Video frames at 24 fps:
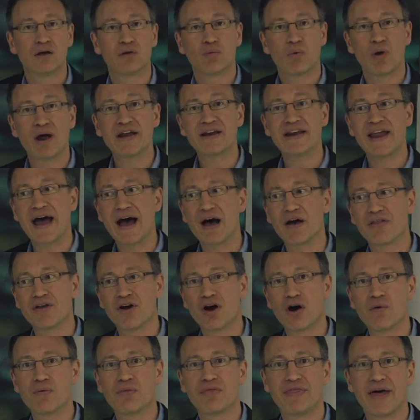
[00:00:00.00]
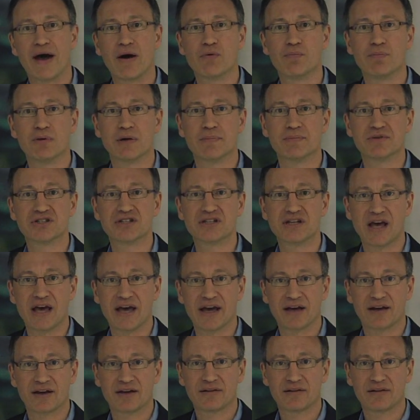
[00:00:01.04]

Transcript: Right now, though, that would be a mistake.